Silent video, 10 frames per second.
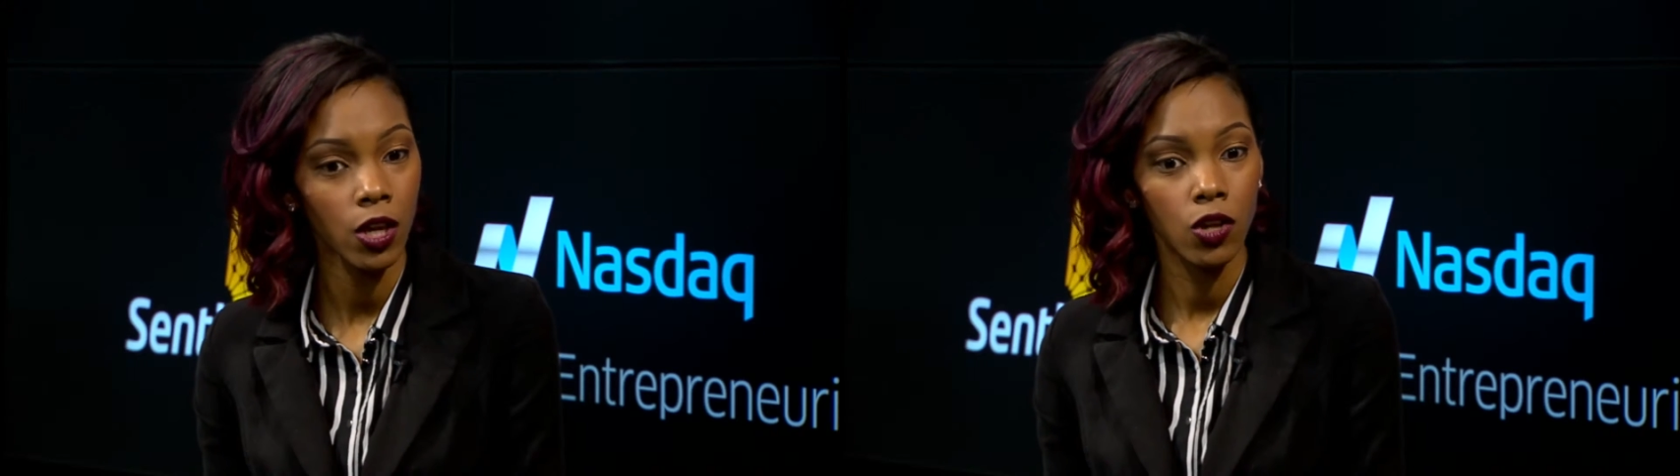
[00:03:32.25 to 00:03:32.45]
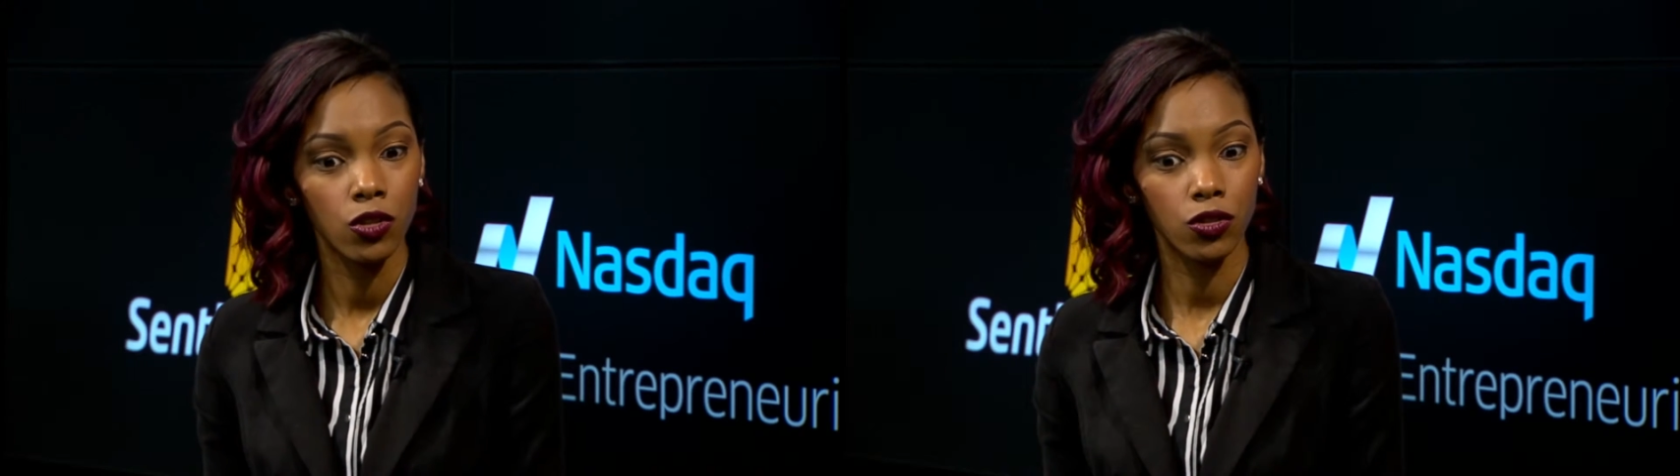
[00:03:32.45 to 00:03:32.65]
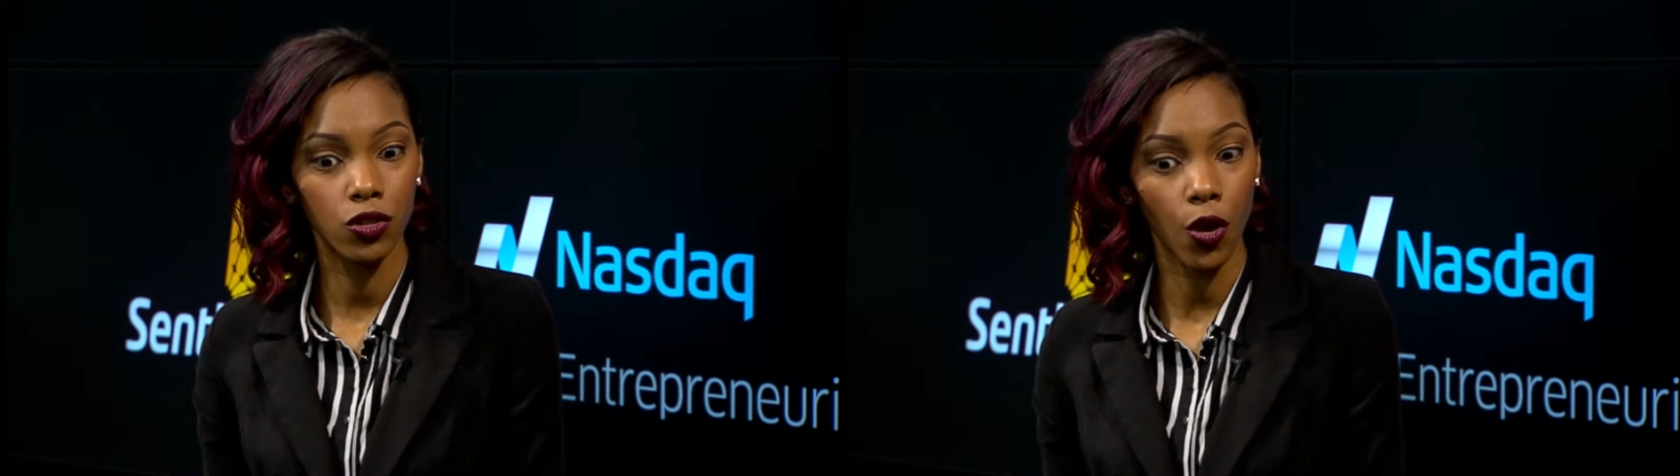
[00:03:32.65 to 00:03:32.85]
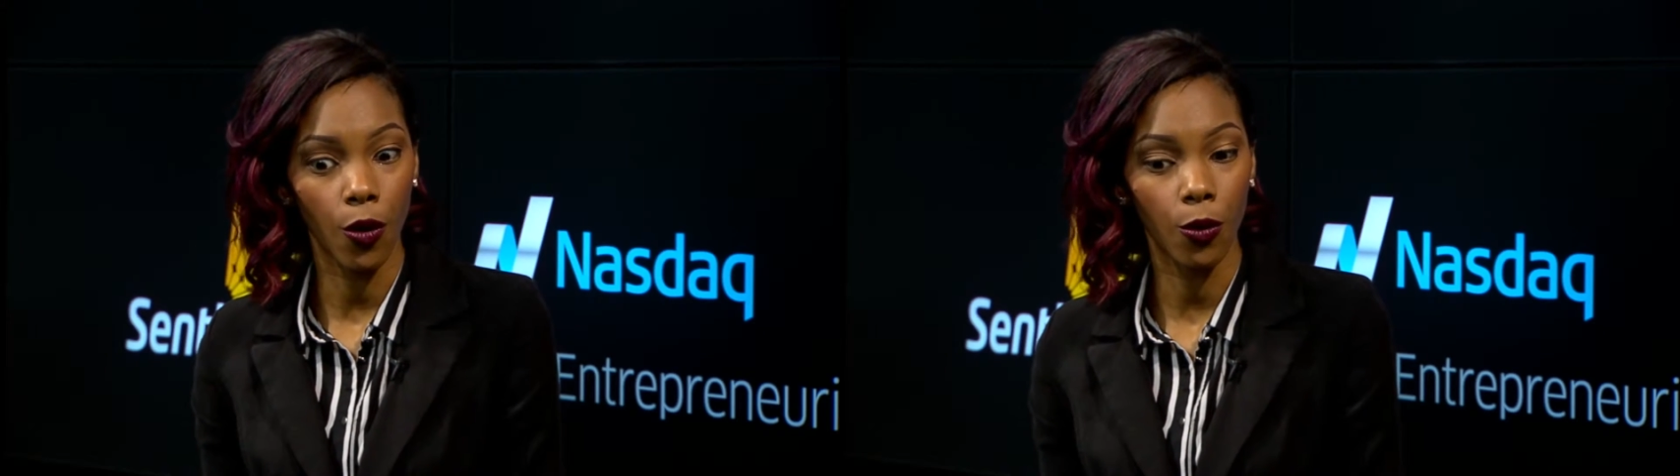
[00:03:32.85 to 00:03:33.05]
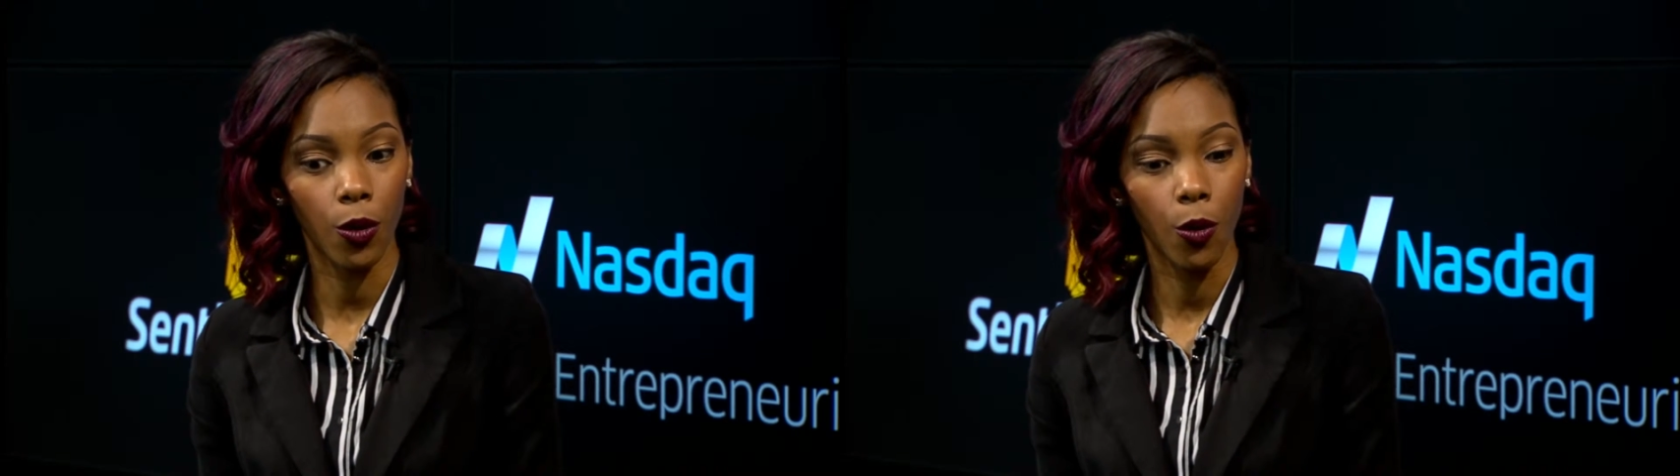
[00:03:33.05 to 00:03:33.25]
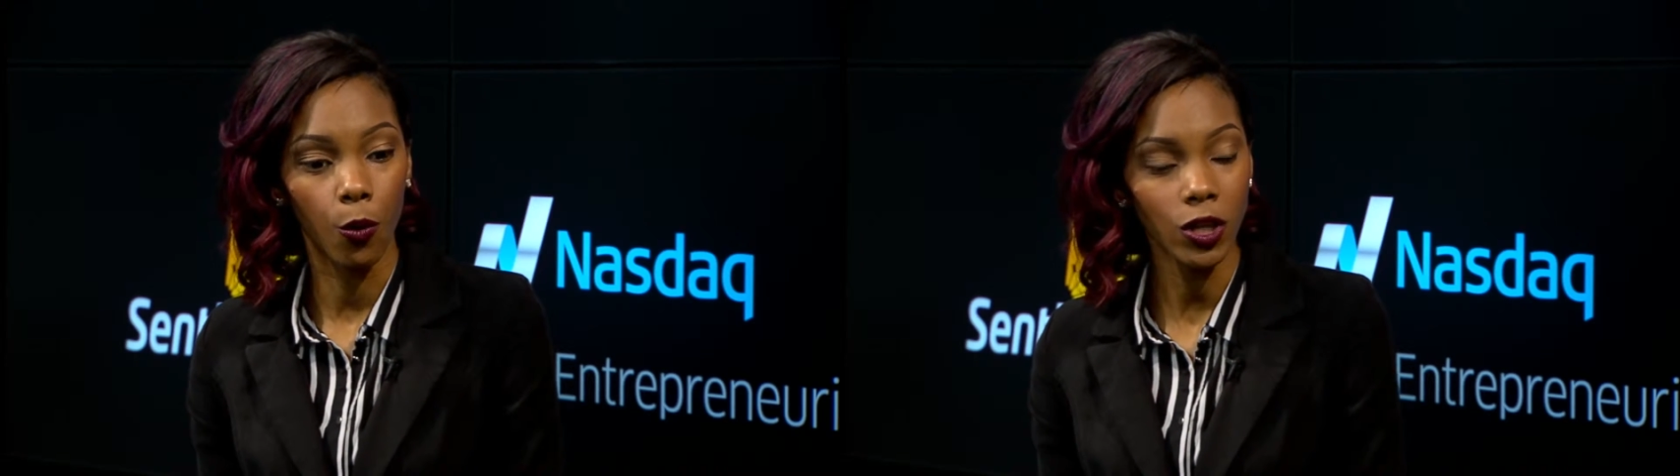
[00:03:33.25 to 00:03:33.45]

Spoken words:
So what